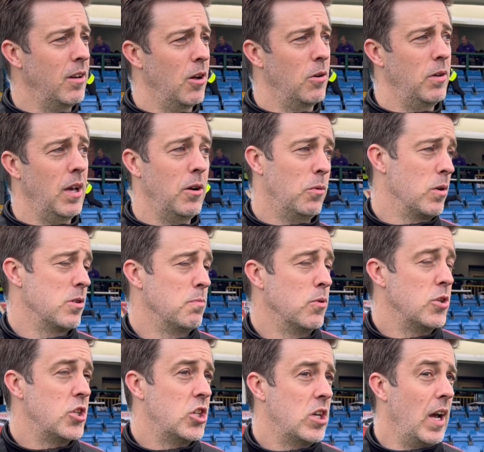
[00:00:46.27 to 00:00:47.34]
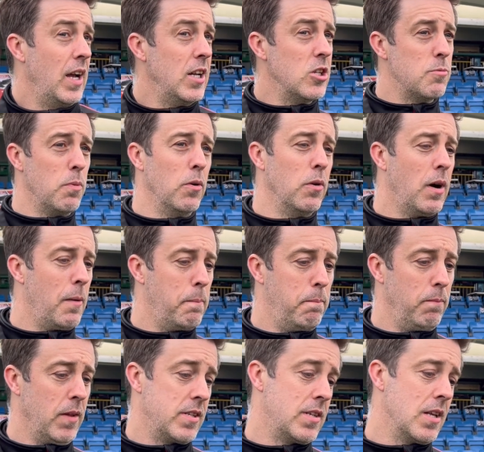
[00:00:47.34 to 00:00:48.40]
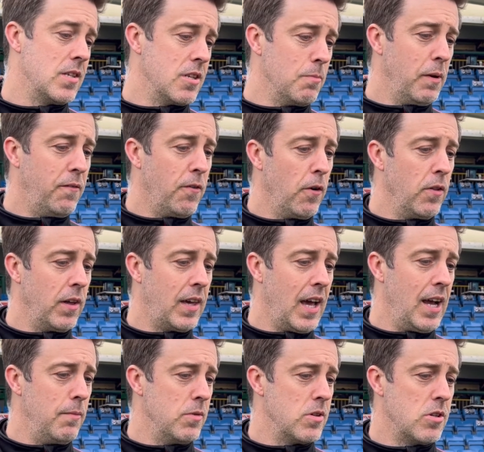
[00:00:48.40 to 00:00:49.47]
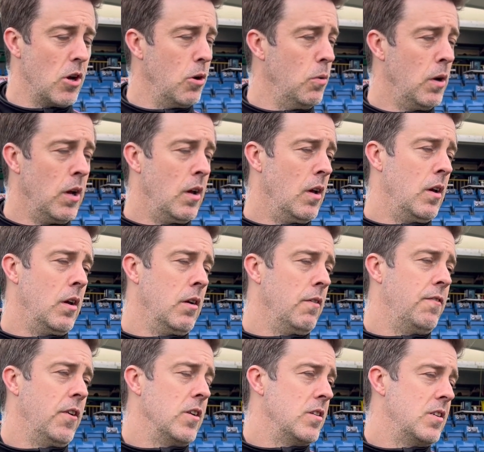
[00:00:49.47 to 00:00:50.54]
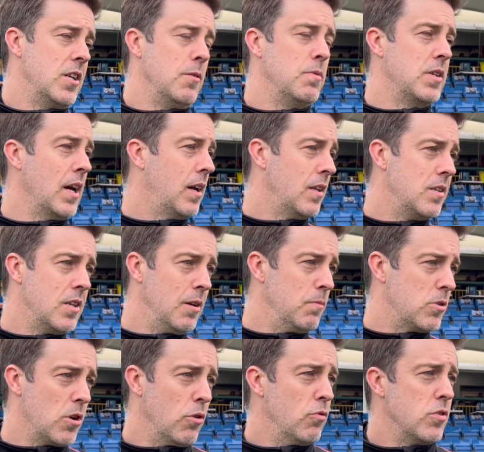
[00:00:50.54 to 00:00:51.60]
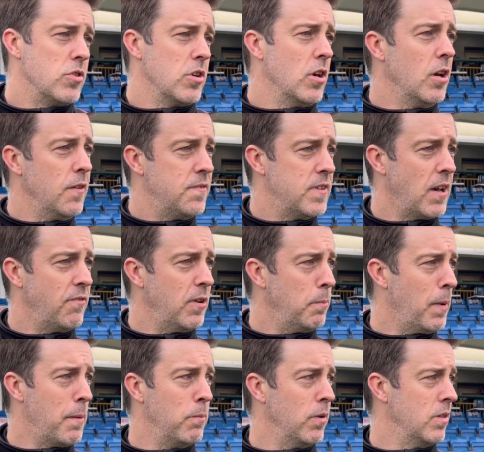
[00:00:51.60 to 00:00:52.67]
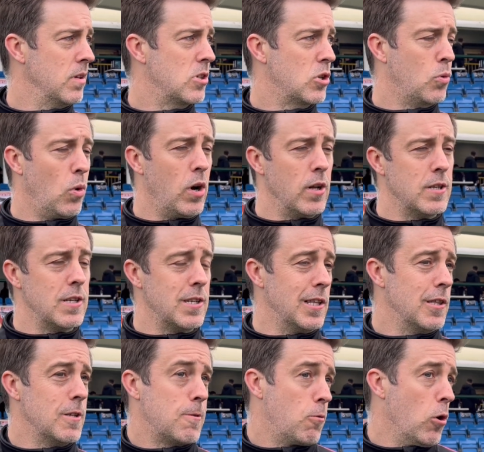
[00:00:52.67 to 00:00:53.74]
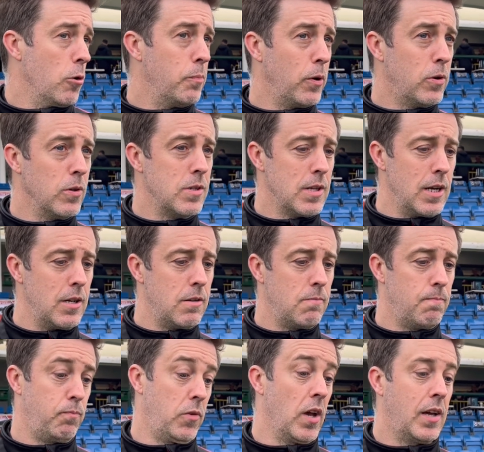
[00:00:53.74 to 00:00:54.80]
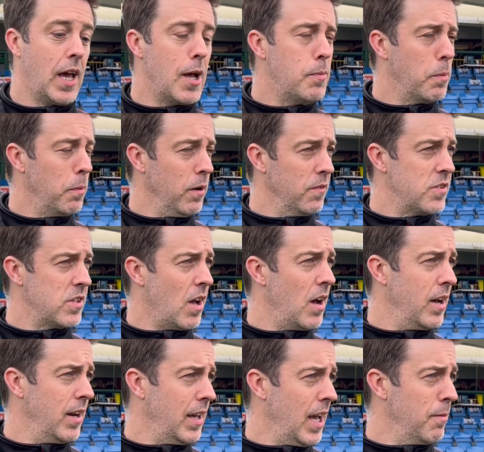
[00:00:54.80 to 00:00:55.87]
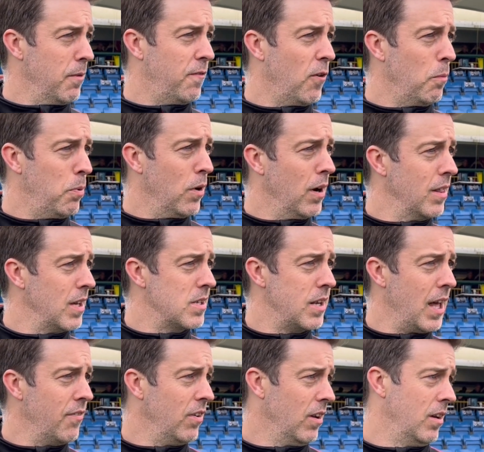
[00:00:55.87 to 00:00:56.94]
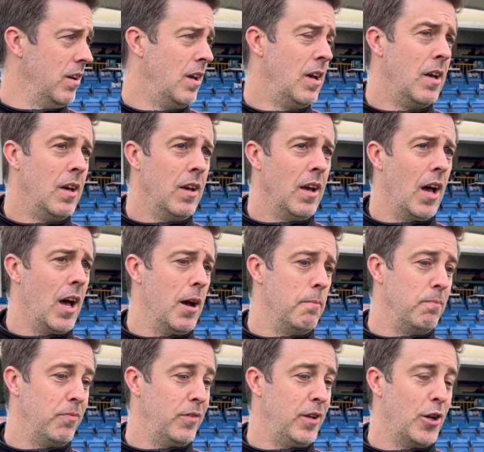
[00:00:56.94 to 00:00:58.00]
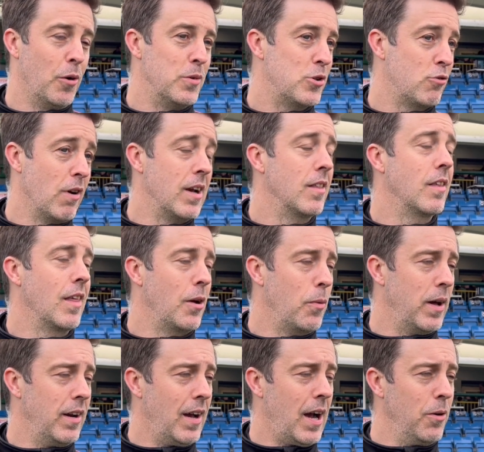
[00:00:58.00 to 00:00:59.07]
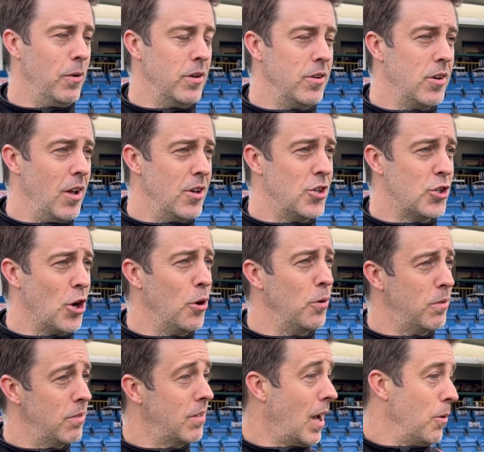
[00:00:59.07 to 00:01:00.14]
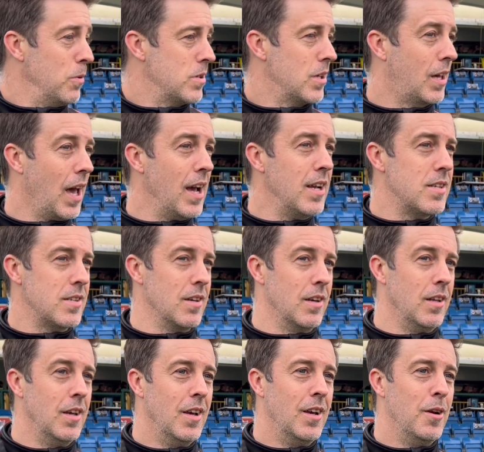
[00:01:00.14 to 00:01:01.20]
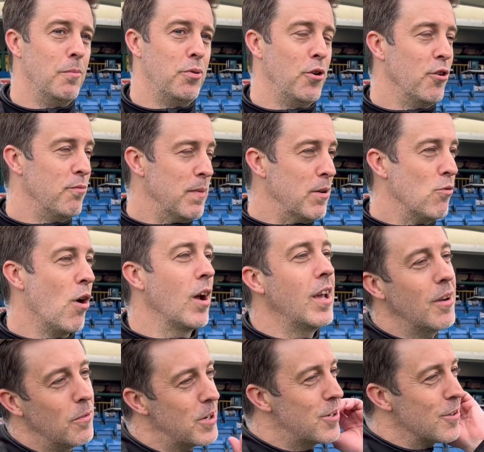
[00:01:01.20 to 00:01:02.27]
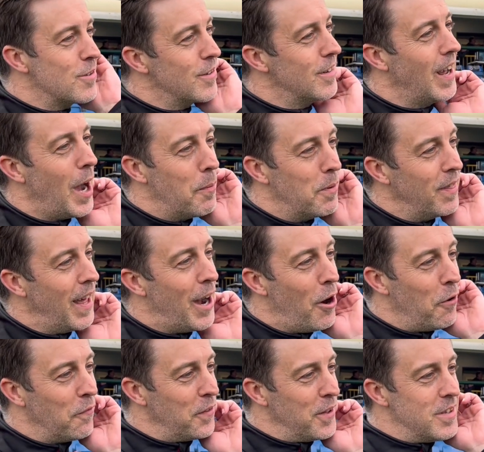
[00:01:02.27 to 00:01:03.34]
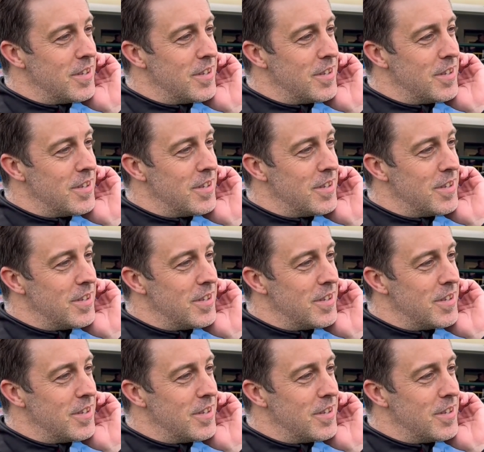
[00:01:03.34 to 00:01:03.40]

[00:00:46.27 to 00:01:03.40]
It was much change, but I said to them before the game, there's no first team, second team, there's no reserves. Every member of the squad is in the squad because they're capable of starting a game of football at this level. And it's great that they went out and showed that was the case and proved me right, which doesn't happen that often.